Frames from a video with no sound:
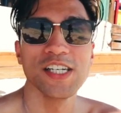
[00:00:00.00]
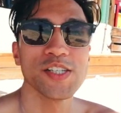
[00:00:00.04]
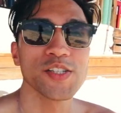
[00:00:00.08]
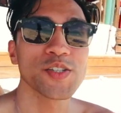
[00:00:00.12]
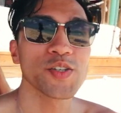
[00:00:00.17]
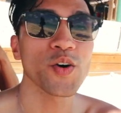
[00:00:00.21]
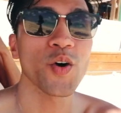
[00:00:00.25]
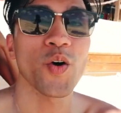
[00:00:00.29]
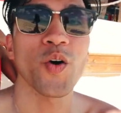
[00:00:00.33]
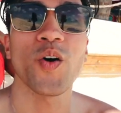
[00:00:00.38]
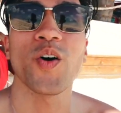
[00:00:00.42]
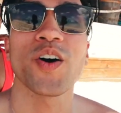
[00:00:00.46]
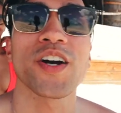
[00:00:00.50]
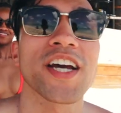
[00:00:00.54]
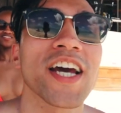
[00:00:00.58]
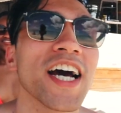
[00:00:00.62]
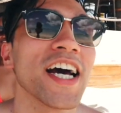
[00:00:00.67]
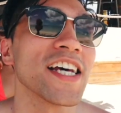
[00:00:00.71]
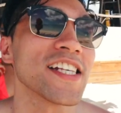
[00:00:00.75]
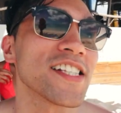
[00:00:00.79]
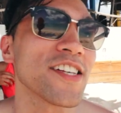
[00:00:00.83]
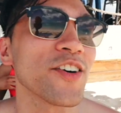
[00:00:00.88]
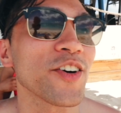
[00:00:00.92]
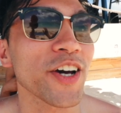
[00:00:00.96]
So
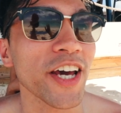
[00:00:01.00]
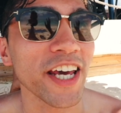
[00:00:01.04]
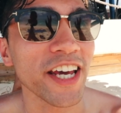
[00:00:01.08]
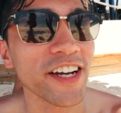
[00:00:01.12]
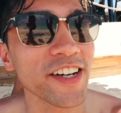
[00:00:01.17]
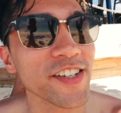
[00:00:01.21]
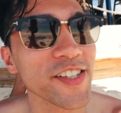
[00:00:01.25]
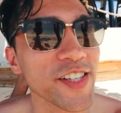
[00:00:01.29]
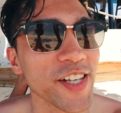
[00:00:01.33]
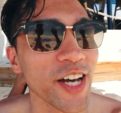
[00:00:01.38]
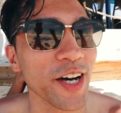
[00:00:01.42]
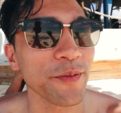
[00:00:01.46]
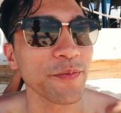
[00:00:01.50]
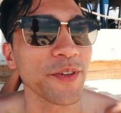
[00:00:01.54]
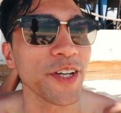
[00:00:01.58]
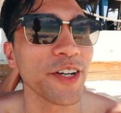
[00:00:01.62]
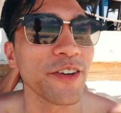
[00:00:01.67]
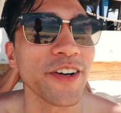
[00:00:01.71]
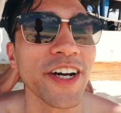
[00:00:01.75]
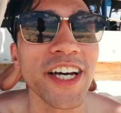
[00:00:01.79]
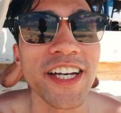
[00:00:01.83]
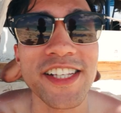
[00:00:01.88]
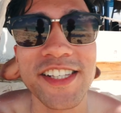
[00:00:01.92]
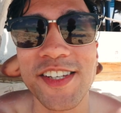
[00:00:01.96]
guys, okay, here's the
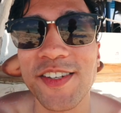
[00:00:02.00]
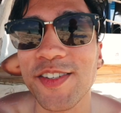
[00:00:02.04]
update, right?